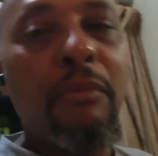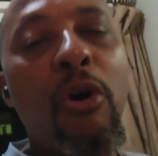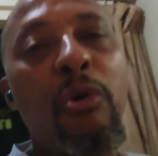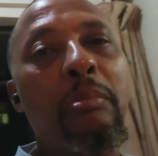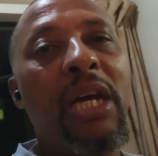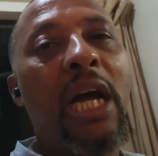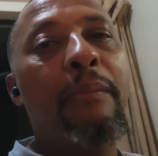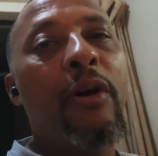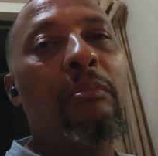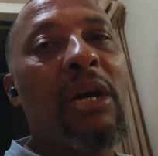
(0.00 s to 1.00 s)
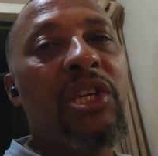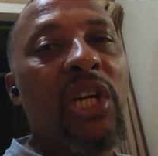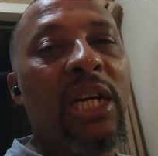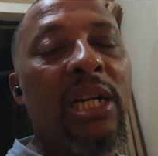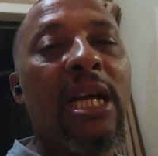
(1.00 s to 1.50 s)
more will be coming on my
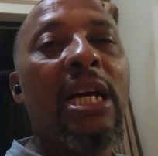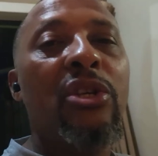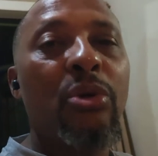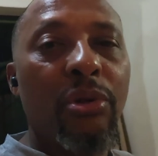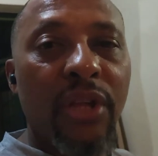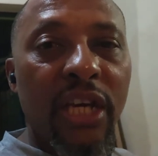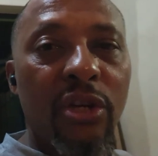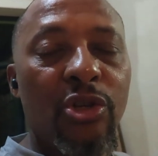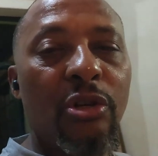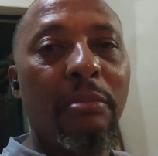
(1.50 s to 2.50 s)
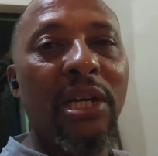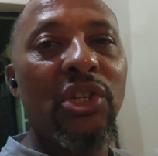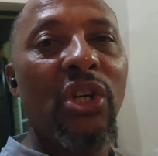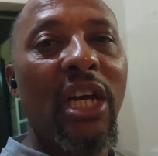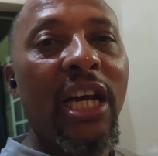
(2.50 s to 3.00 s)
channel so thank you so
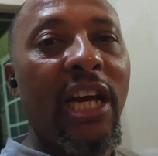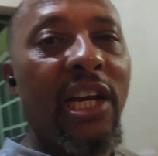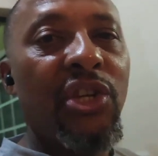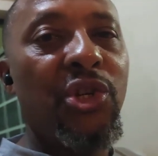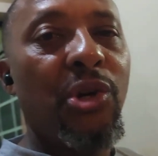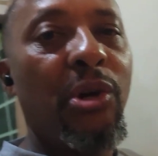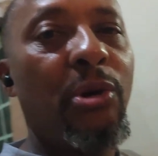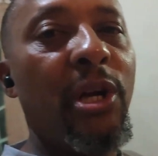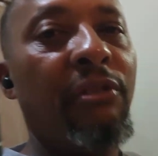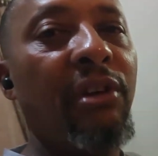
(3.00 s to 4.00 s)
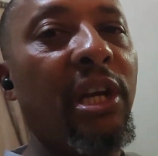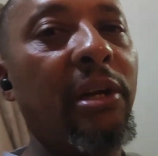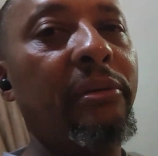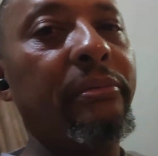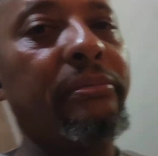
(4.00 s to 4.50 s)
much and enjoy your evening